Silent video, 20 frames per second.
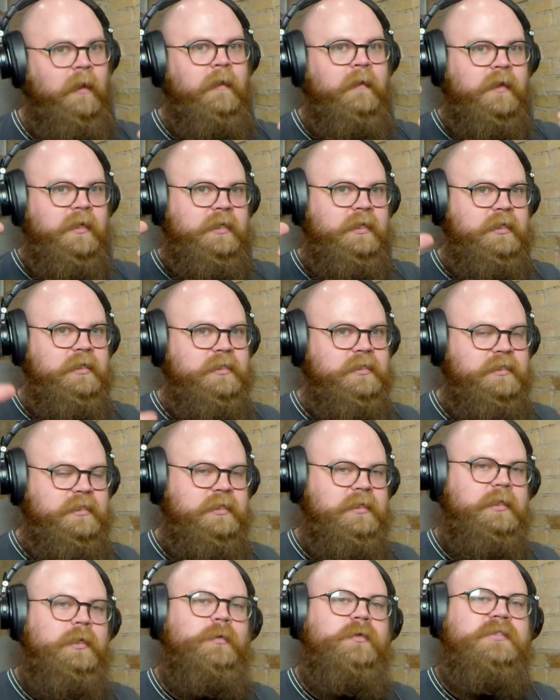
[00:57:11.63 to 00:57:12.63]
"He
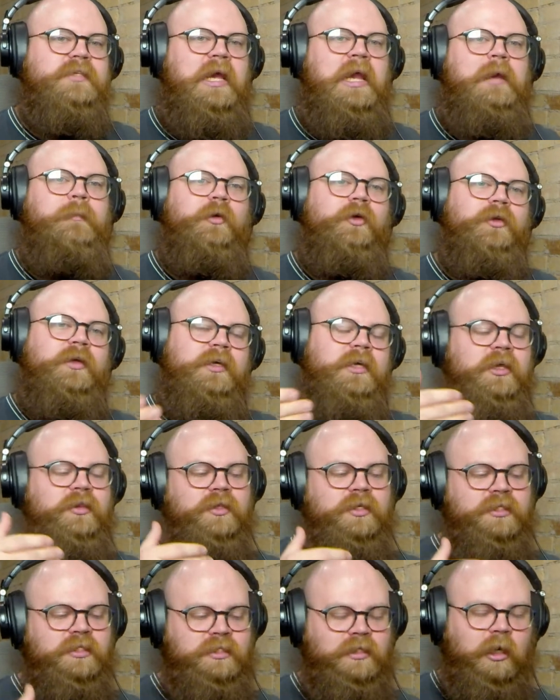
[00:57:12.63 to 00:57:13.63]
he was able to get
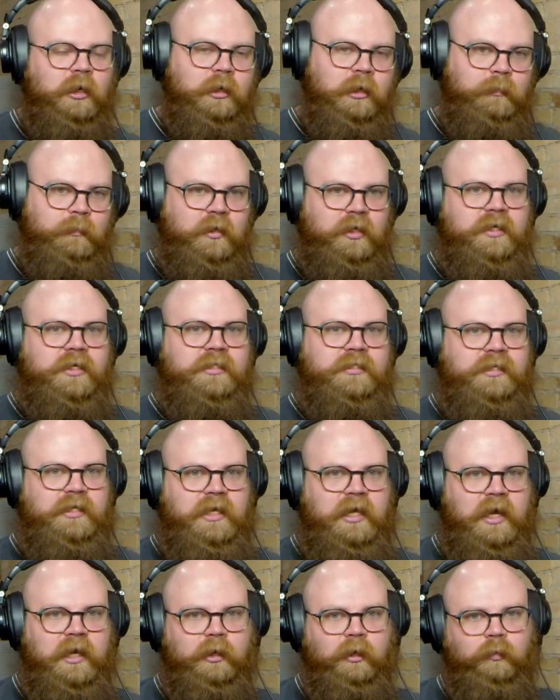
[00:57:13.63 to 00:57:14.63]
this started because he
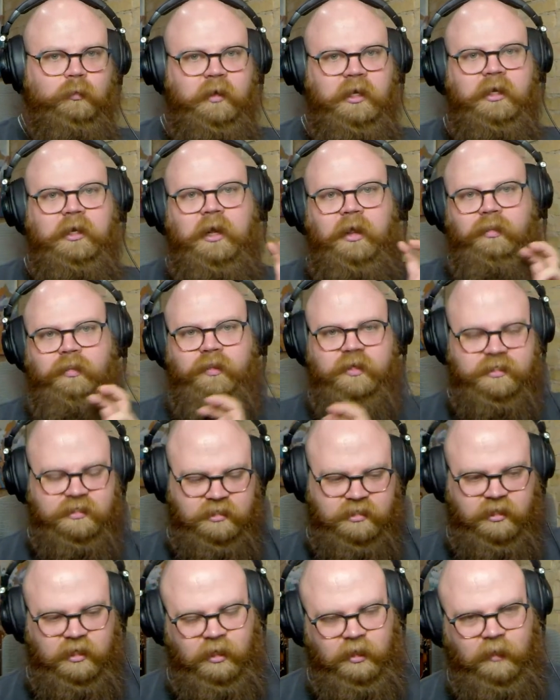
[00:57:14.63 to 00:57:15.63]
had a read on this
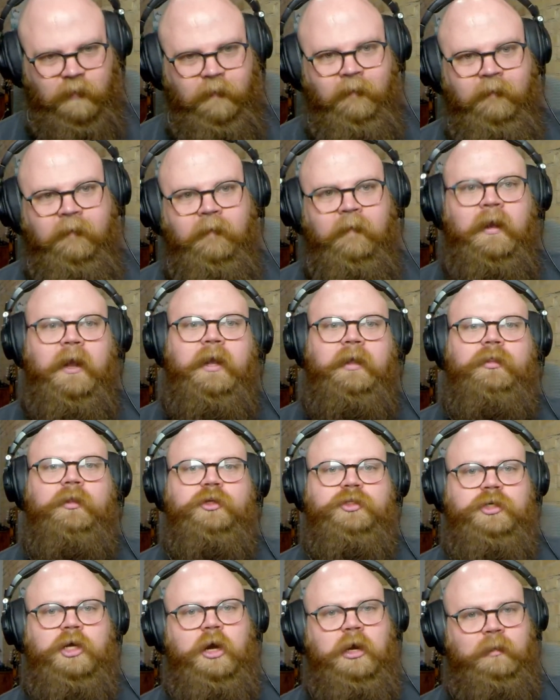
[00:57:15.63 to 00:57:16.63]
thing," and they'll
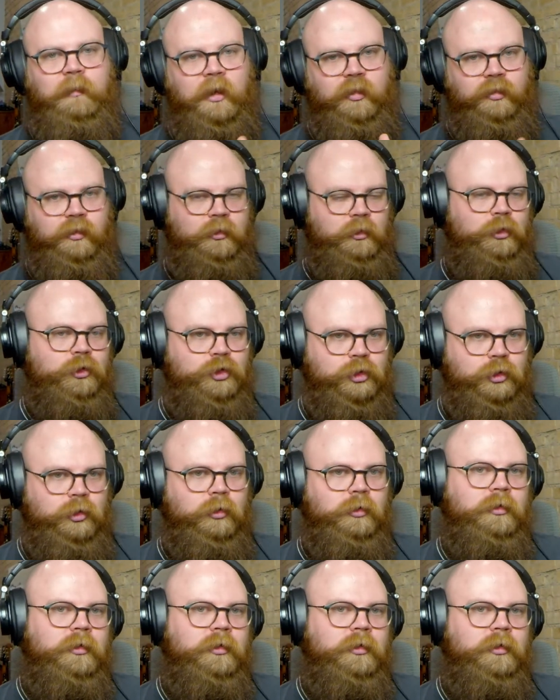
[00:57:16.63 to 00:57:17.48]
talk about the neutral